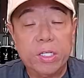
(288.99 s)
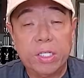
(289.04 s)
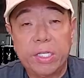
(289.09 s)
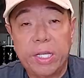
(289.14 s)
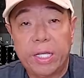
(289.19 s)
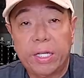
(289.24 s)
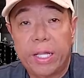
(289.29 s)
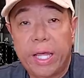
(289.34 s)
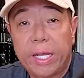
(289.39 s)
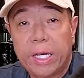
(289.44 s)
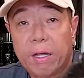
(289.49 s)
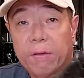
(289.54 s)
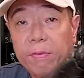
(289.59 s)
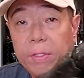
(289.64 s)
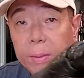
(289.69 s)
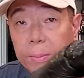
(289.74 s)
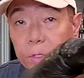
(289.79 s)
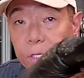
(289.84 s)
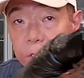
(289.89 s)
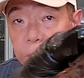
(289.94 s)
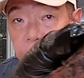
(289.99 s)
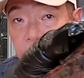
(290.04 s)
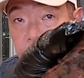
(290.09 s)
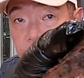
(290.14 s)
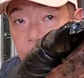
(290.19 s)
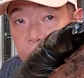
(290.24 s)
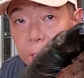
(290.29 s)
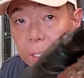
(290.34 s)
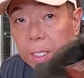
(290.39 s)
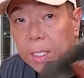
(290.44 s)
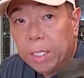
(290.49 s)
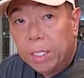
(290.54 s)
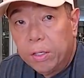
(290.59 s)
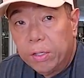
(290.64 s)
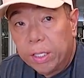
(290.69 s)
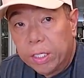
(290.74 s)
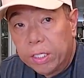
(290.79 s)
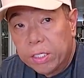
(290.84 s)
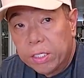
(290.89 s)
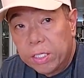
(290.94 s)
the tail end of the brisket.
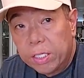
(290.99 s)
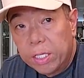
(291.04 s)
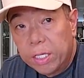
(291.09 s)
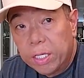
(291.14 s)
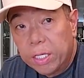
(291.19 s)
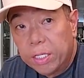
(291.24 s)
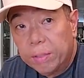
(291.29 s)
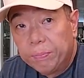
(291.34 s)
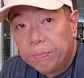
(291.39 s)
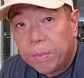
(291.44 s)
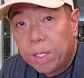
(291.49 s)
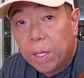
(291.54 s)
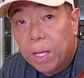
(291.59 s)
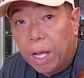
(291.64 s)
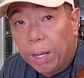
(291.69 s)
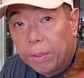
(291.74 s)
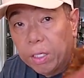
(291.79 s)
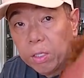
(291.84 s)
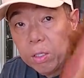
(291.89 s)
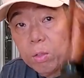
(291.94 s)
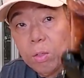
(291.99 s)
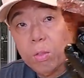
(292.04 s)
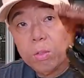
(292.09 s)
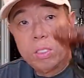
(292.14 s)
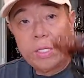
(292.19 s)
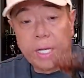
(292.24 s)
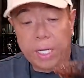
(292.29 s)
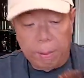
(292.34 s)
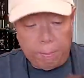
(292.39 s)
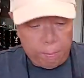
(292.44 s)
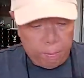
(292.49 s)
You can see here, I'm gonna go take a